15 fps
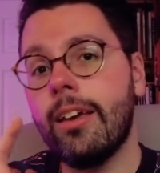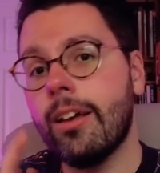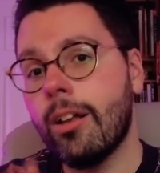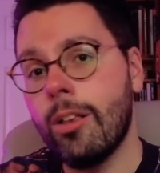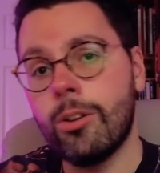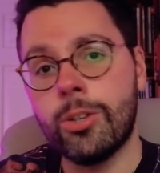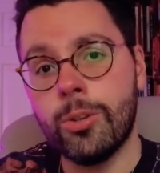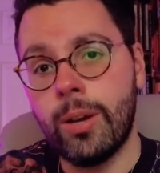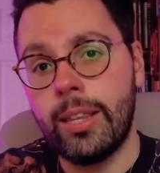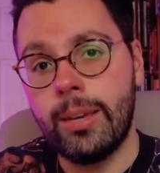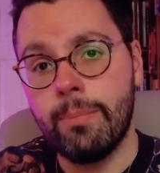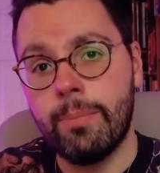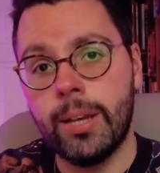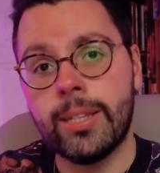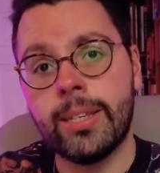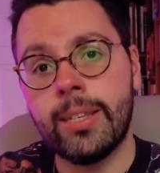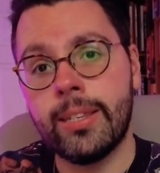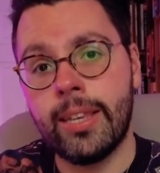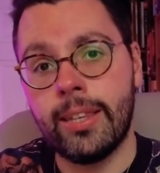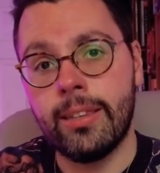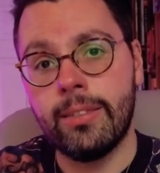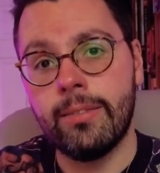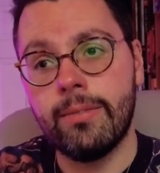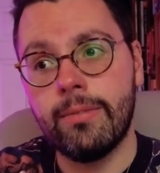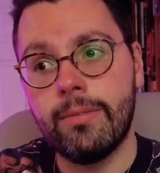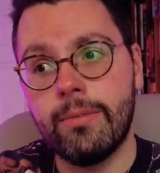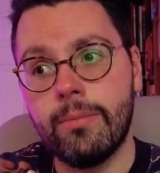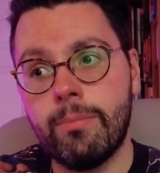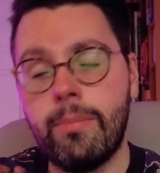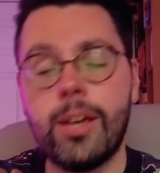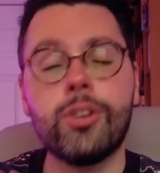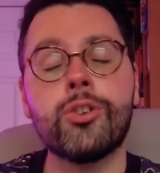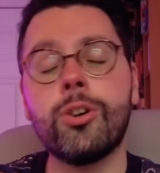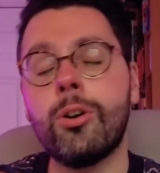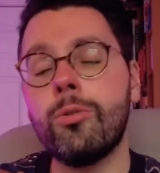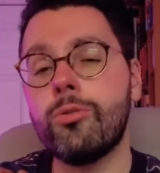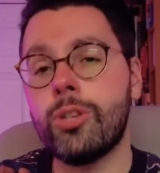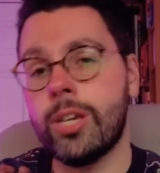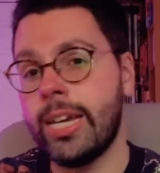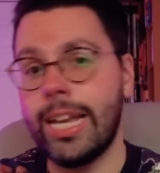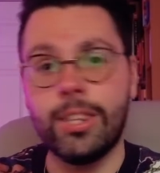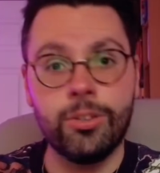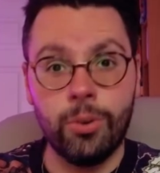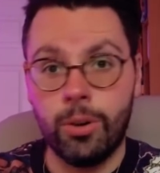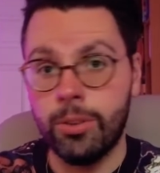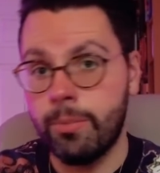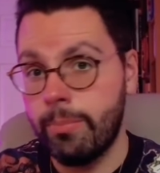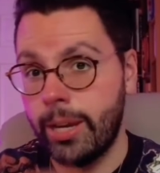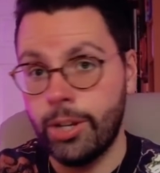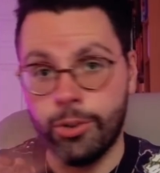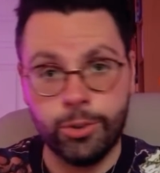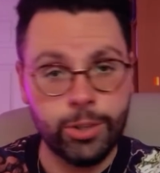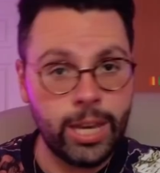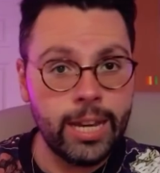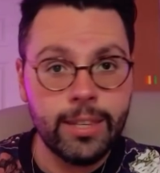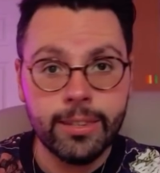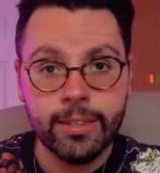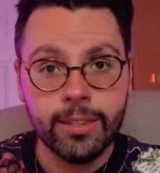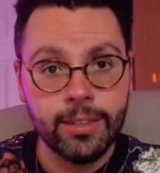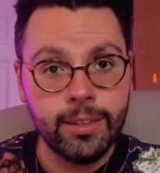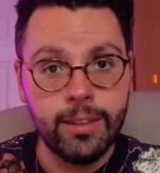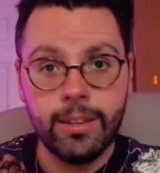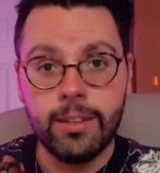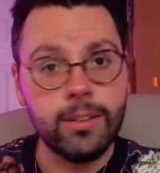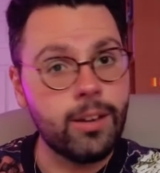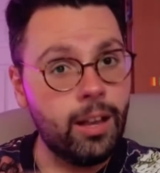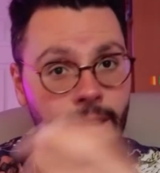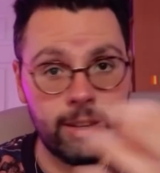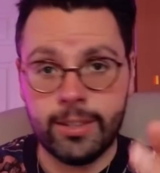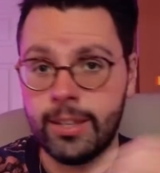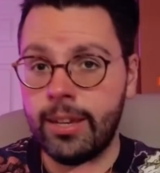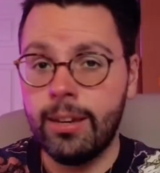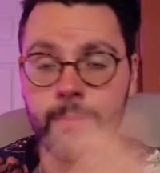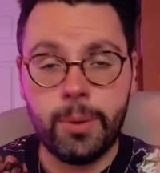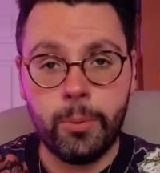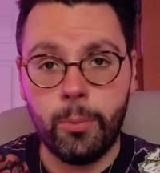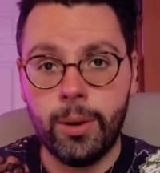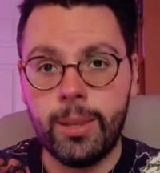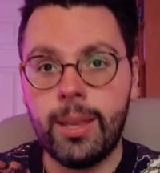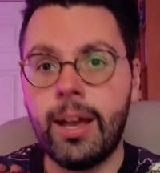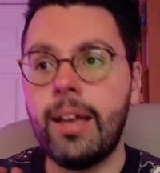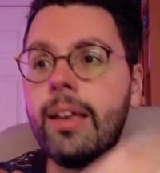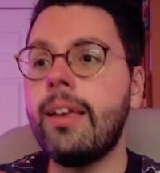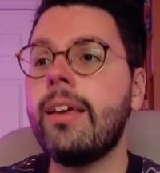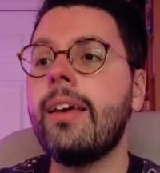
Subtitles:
close to any buses and metro to get to all the major sites, Colosseum and whatnot,